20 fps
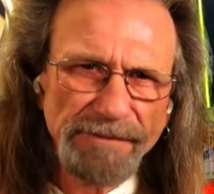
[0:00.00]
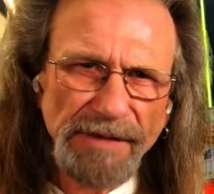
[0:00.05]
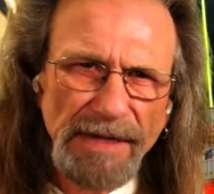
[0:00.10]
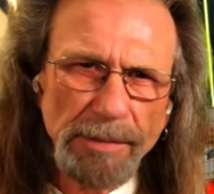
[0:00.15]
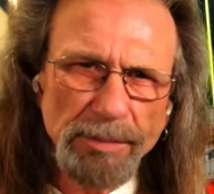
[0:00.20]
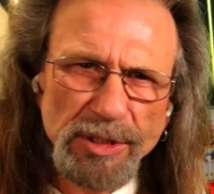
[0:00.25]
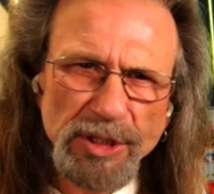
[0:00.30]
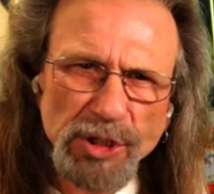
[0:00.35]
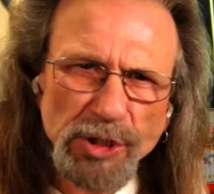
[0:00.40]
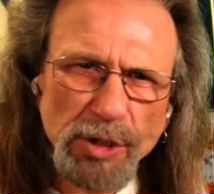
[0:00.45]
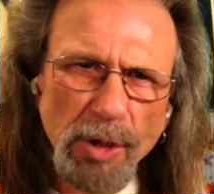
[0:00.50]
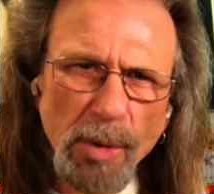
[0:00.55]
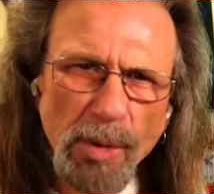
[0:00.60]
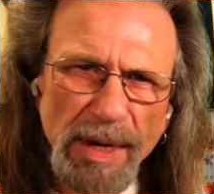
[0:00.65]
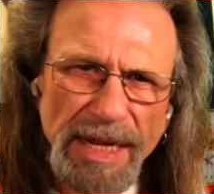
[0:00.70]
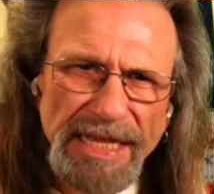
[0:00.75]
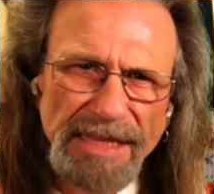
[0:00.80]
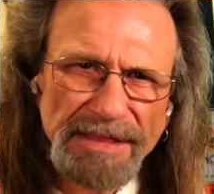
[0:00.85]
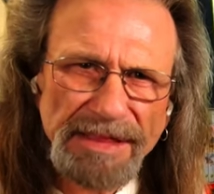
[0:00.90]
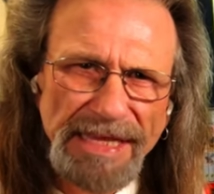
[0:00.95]
he was
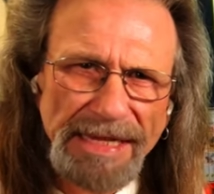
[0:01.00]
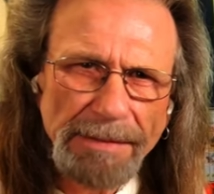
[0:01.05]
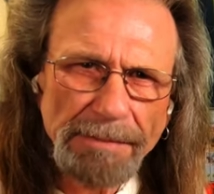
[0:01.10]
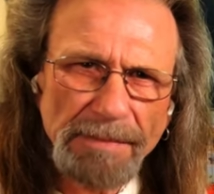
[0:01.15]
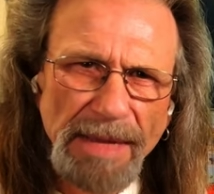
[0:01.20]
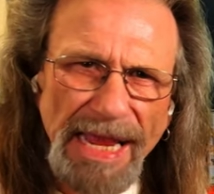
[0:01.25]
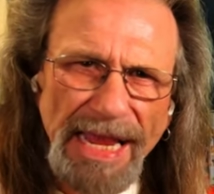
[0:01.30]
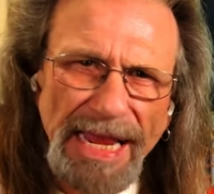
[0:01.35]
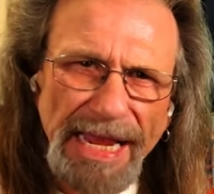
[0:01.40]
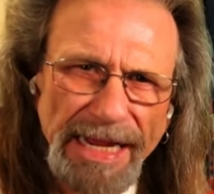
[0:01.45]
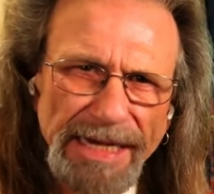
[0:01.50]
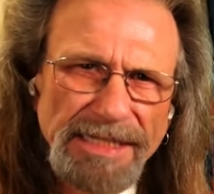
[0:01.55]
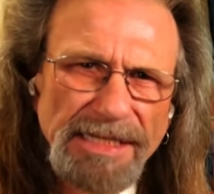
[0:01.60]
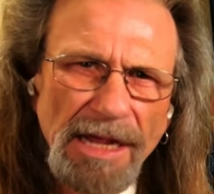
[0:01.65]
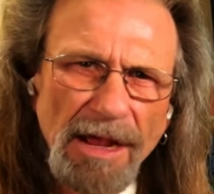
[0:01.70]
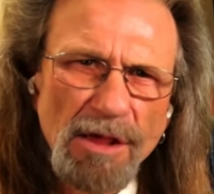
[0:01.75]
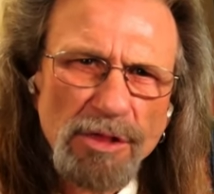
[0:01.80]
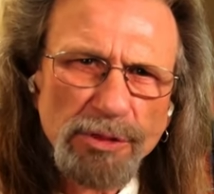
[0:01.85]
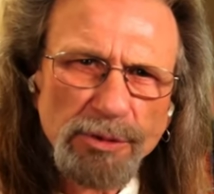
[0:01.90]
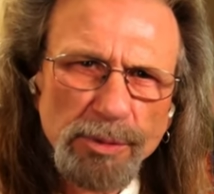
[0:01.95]
showing them it
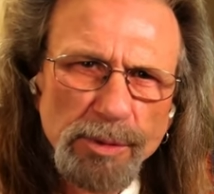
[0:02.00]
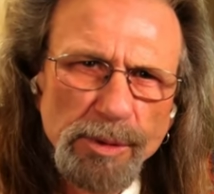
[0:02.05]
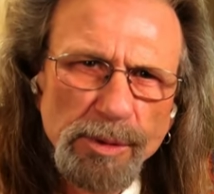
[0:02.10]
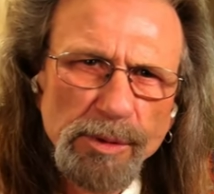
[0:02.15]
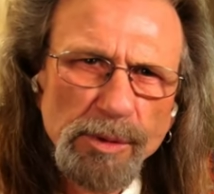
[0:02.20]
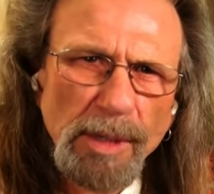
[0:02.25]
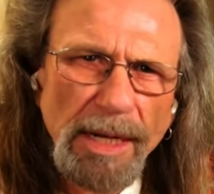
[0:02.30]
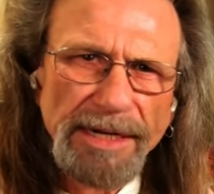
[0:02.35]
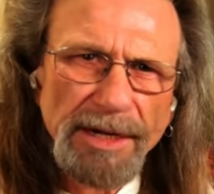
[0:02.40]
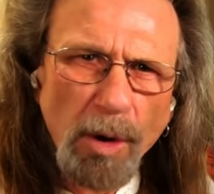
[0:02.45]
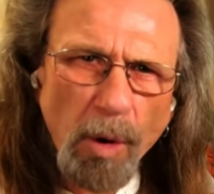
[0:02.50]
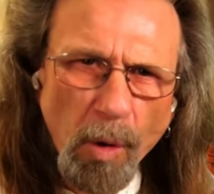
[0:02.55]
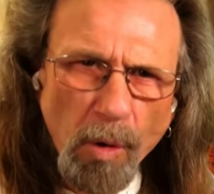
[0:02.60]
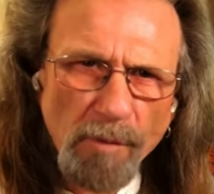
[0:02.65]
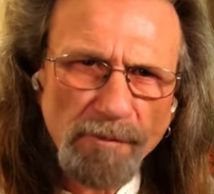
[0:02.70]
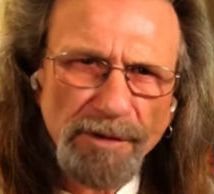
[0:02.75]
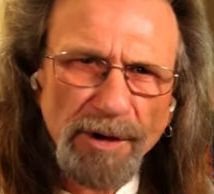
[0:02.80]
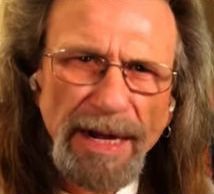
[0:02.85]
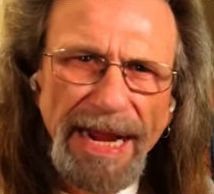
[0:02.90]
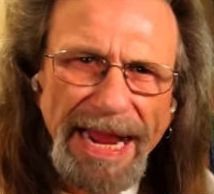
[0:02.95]
through an
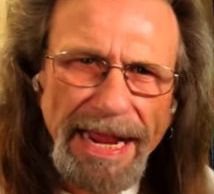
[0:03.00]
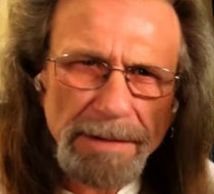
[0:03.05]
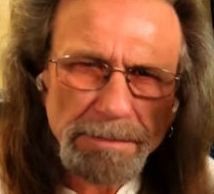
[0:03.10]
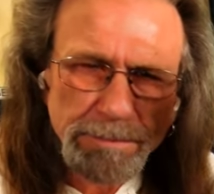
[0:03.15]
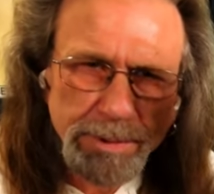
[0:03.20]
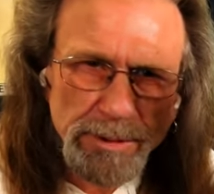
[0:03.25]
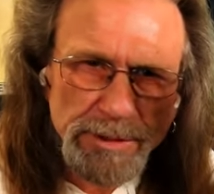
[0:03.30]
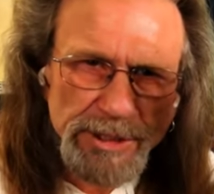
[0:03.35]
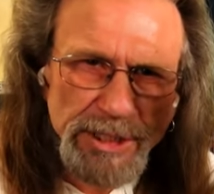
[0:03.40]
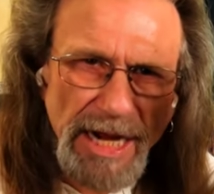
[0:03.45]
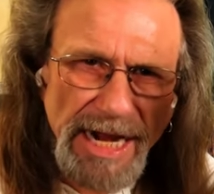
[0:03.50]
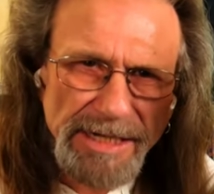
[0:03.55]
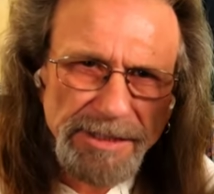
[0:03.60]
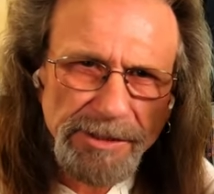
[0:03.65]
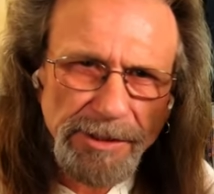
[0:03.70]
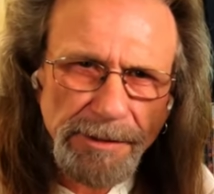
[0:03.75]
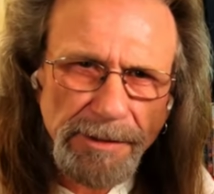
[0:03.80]
overhead projector.